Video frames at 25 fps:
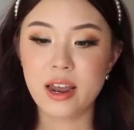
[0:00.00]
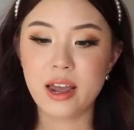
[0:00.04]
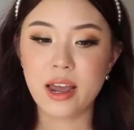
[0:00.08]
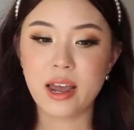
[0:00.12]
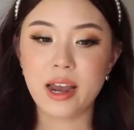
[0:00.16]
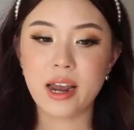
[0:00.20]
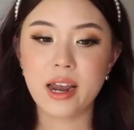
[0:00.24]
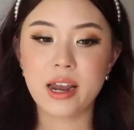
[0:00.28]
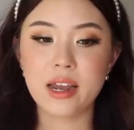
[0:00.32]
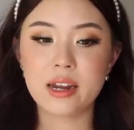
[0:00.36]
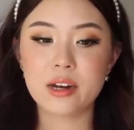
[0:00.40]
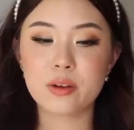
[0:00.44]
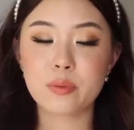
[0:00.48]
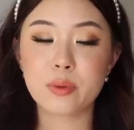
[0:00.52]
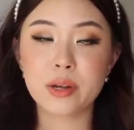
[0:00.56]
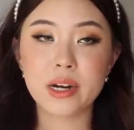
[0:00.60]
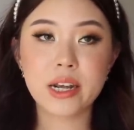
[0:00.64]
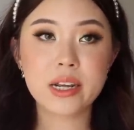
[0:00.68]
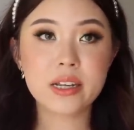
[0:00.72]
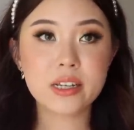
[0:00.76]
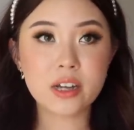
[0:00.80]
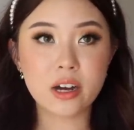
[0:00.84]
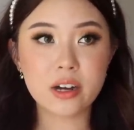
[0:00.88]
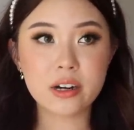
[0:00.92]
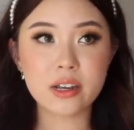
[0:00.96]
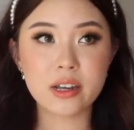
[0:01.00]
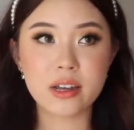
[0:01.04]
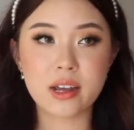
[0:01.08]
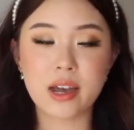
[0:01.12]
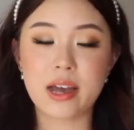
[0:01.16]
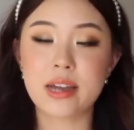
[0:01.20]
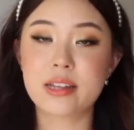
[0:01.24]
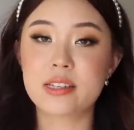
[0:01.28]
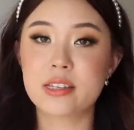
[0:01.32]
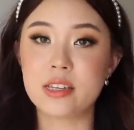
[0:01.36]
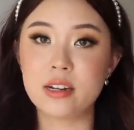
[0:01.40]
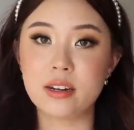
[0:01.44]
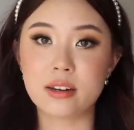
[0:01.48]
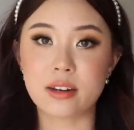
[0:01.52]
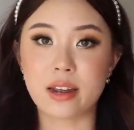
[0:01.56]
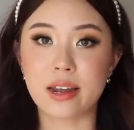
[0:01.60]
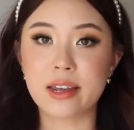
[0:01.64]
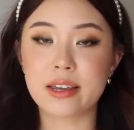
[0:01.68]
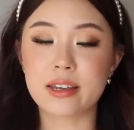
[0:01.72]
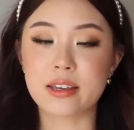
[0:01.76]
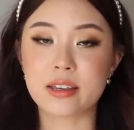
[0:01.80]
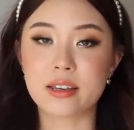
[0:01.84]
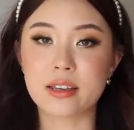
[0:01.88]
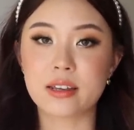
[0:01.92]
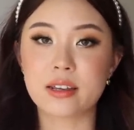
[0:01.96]
And when I got it, I did
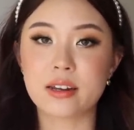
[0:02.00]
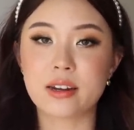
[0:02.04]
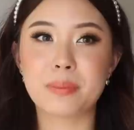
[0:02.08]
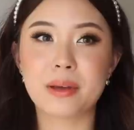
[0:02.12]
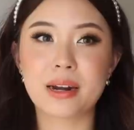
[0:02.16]
like it.